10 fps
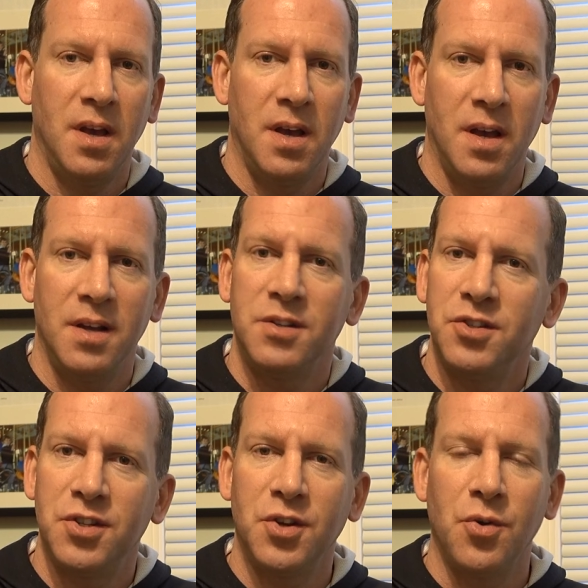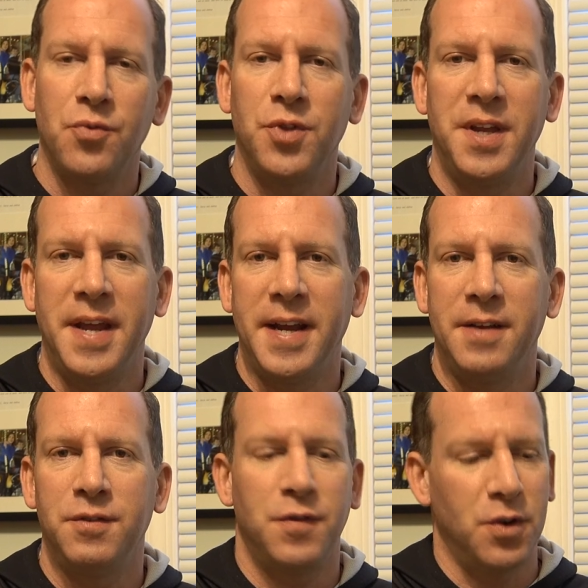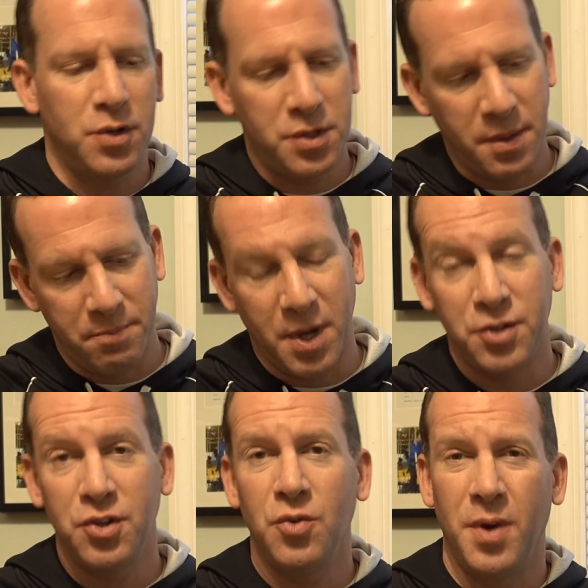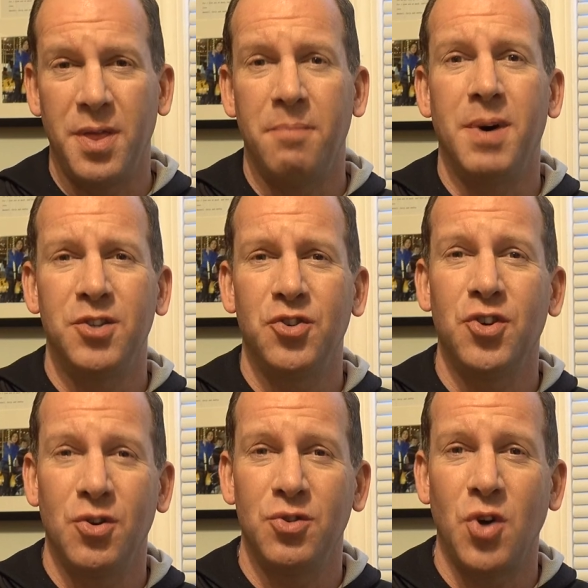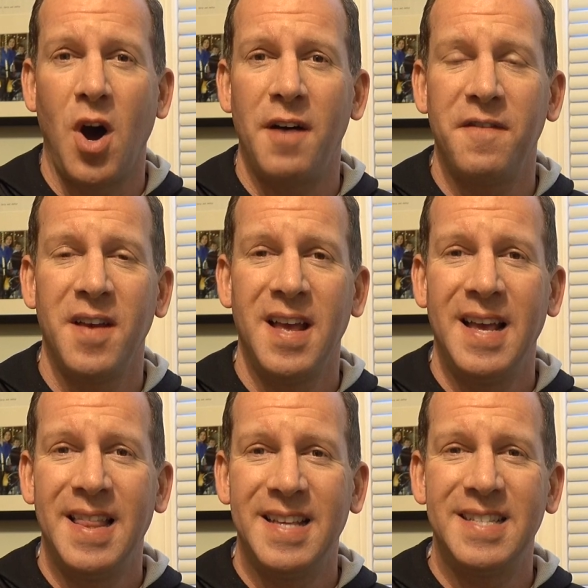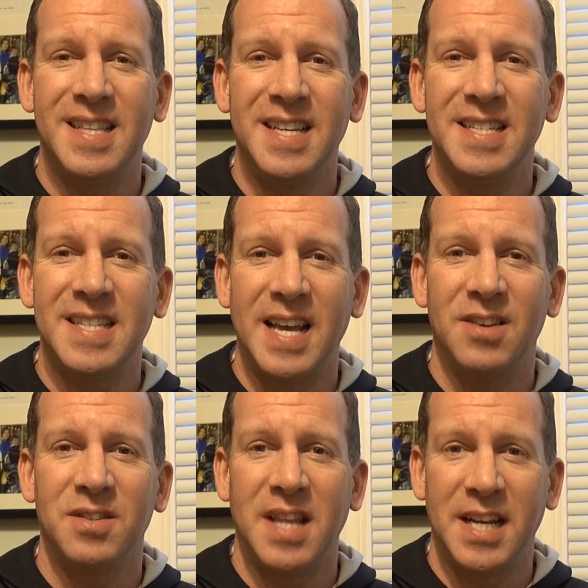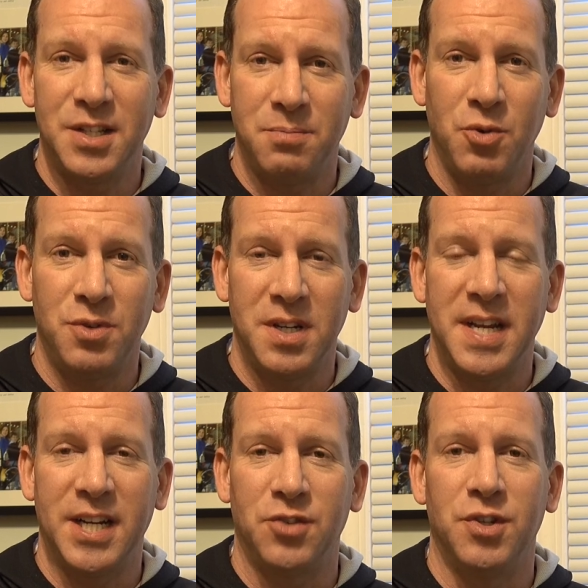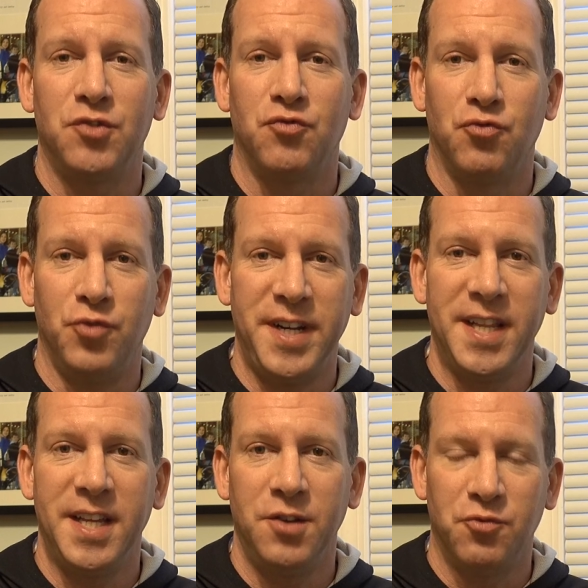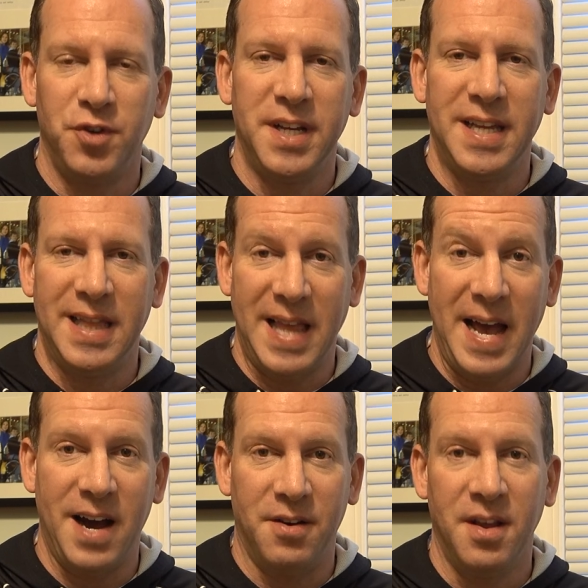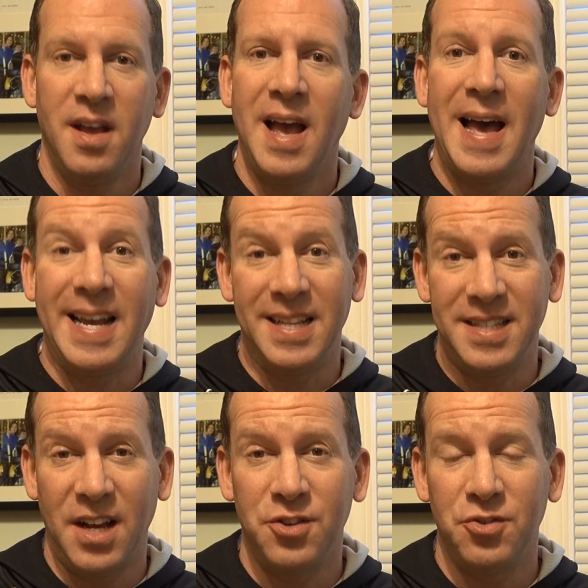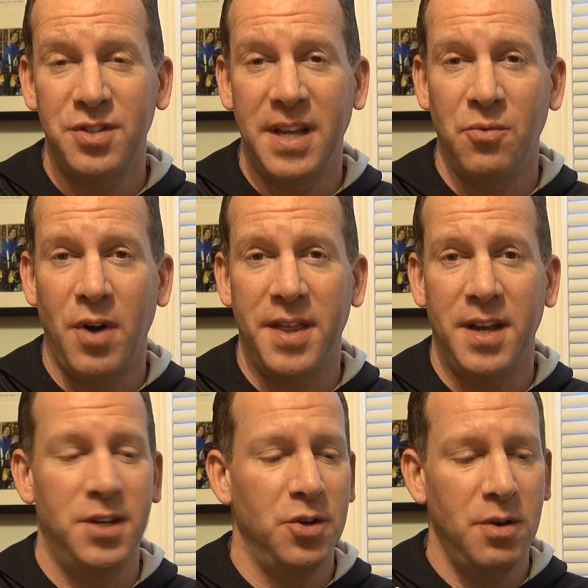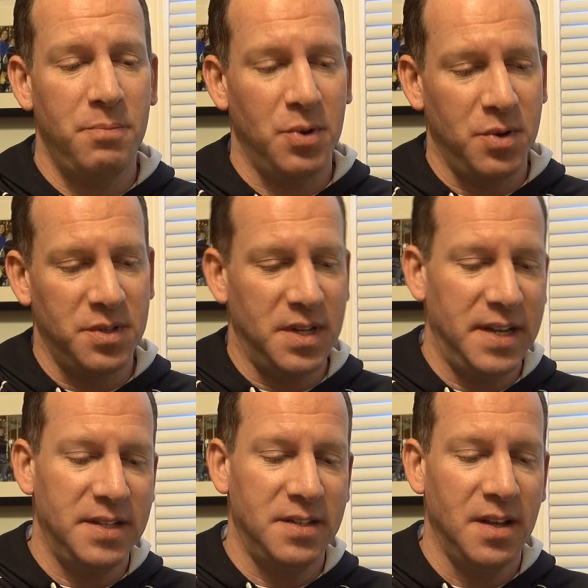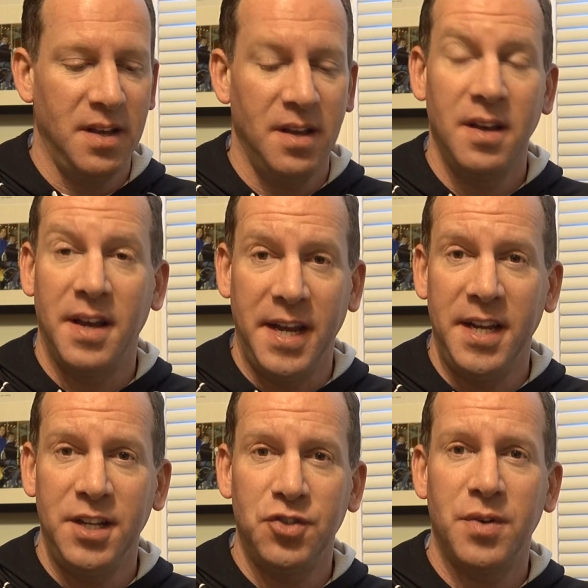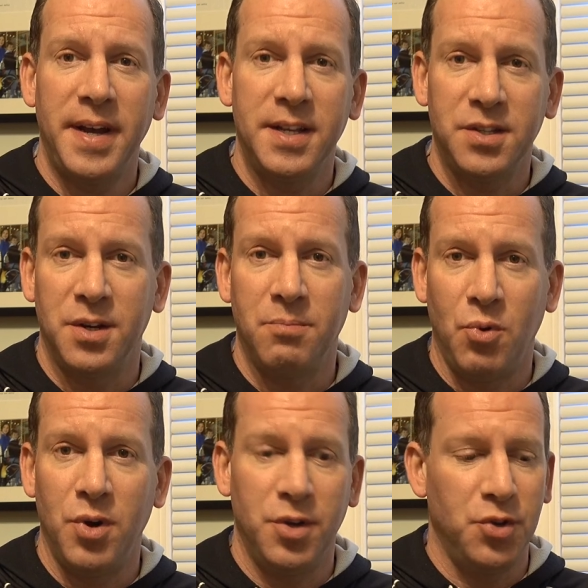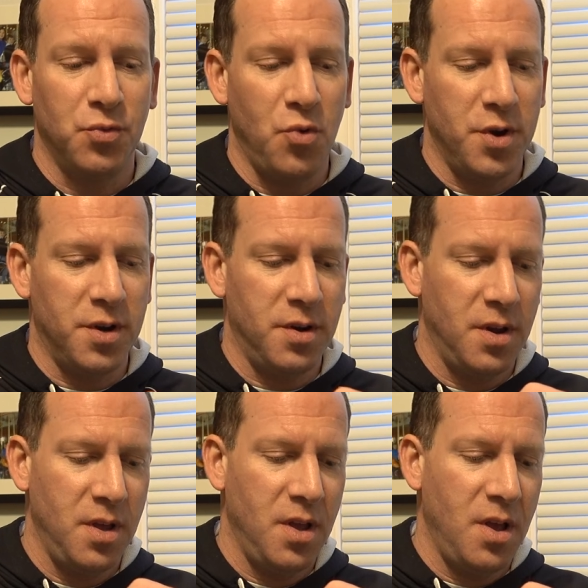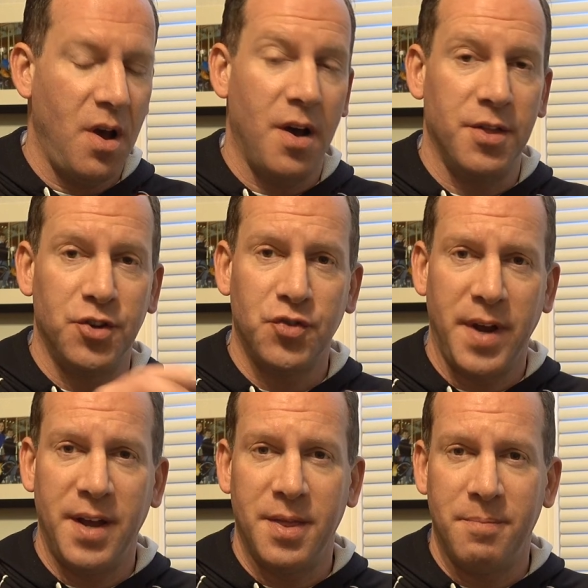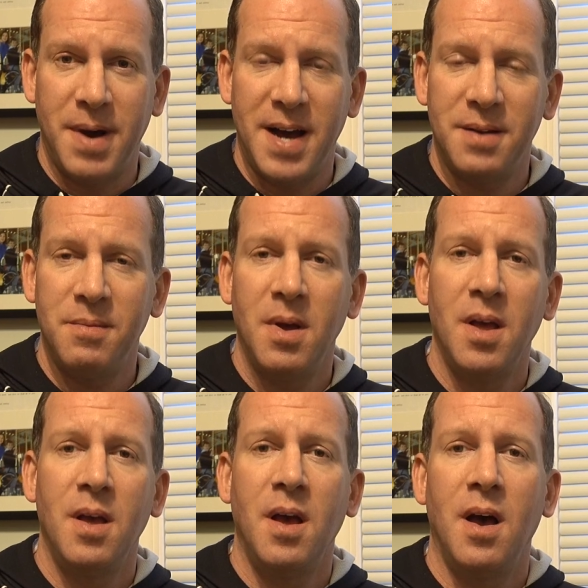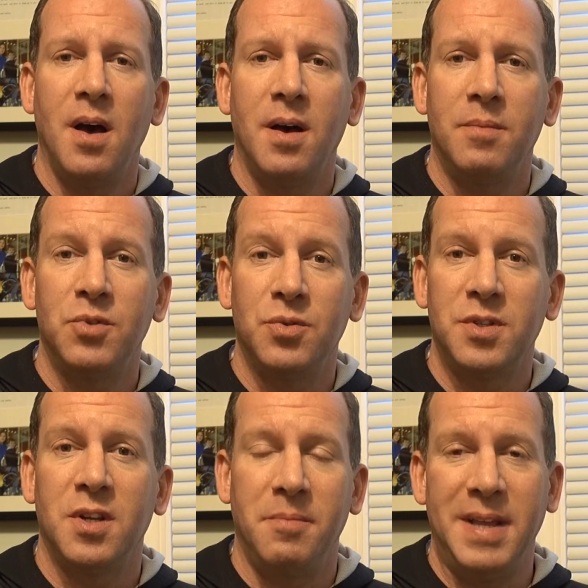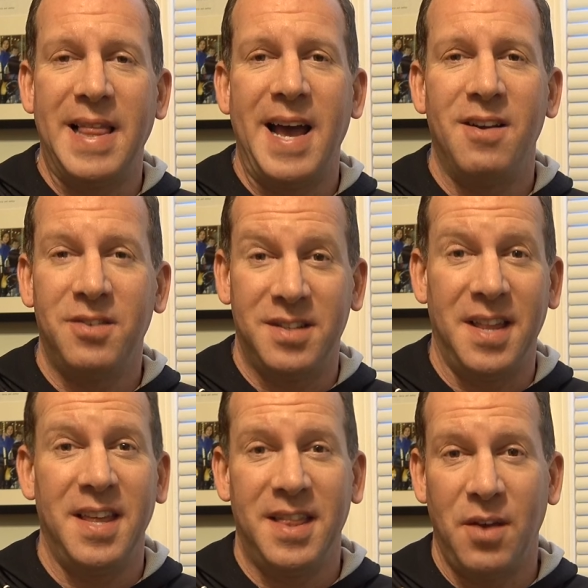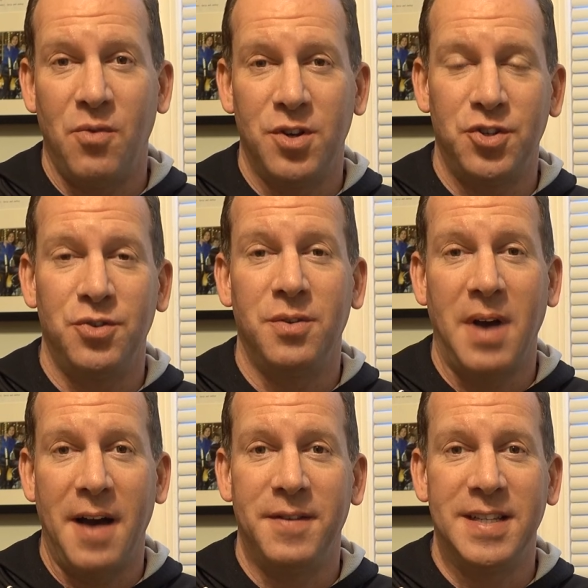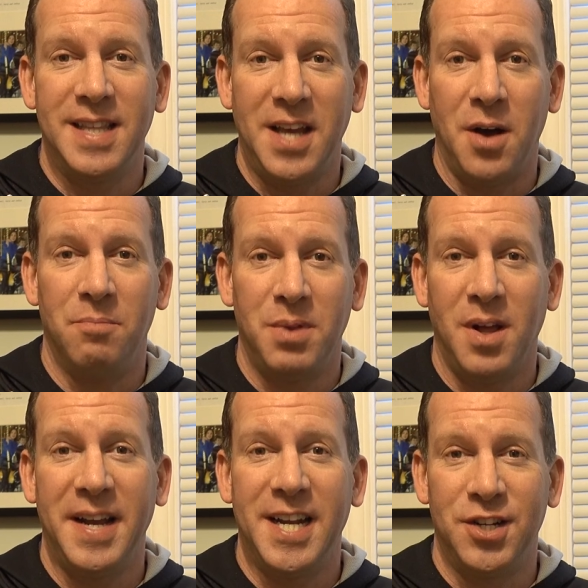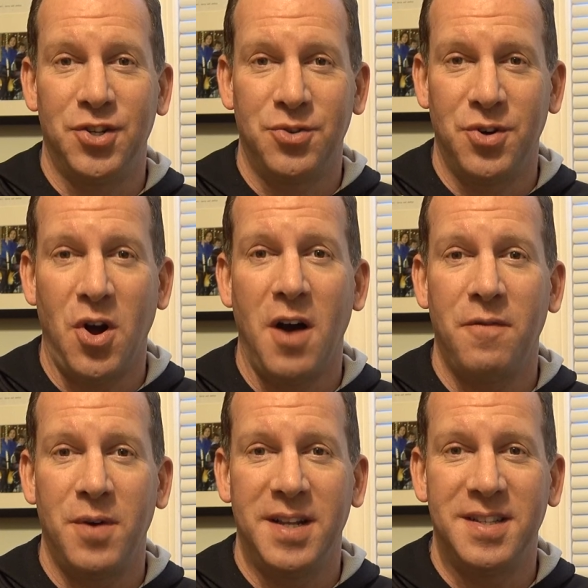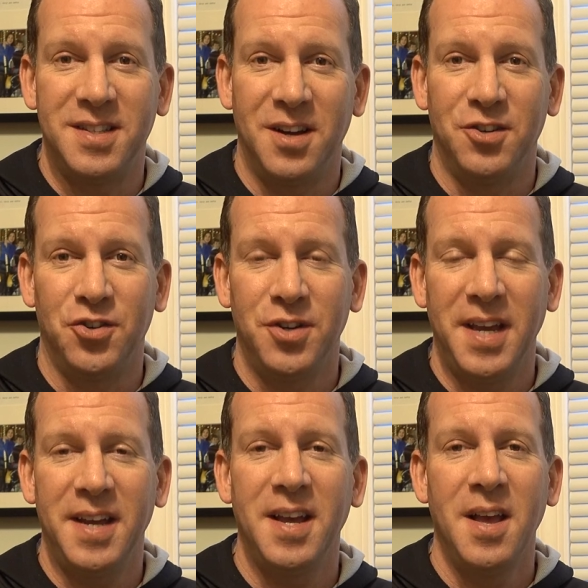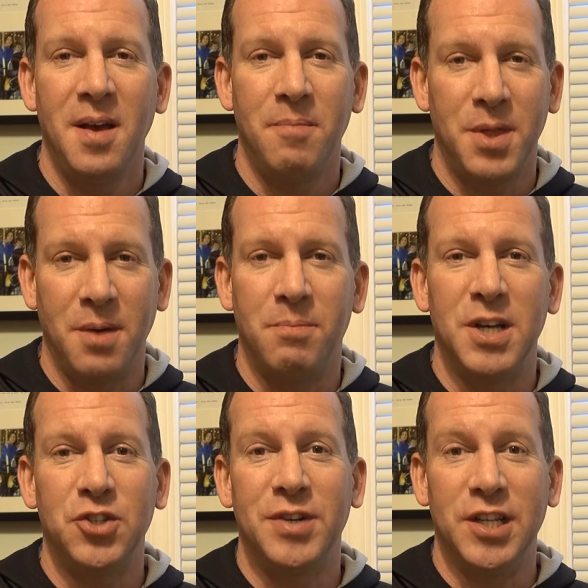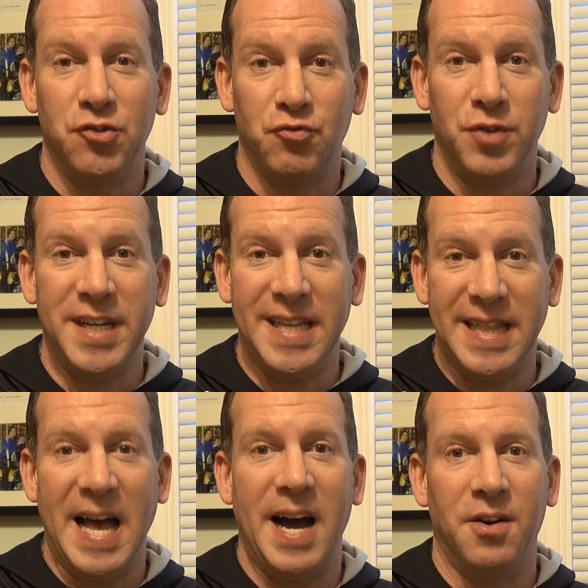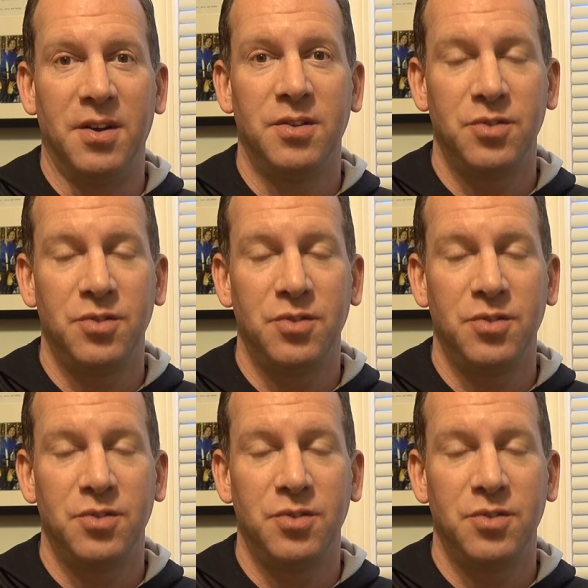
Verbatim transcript: Uh, just to go through the negatives first, the buzzer, when the buzzer goes off, this thing sounds like a smoke detector. It's really, really loud. I can understand why they do it because it is a heating tray. It's going to boil your water on the tray on the bottom. Um, so it's going to be loud because I think they want you to obviously unplug it and turn it off when it's done cooking. But the buzzer is really loud.